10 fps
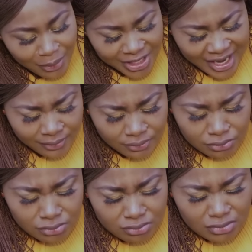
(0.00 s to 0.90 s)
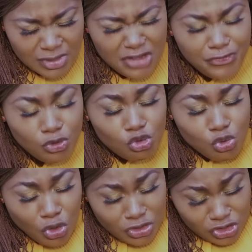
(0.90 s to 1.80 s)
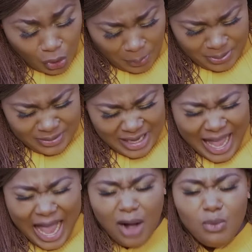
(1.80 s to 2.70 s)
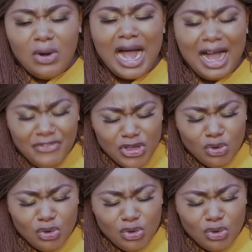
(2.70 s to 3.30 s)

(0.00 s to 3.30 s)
Mother, if you do not stop, I will have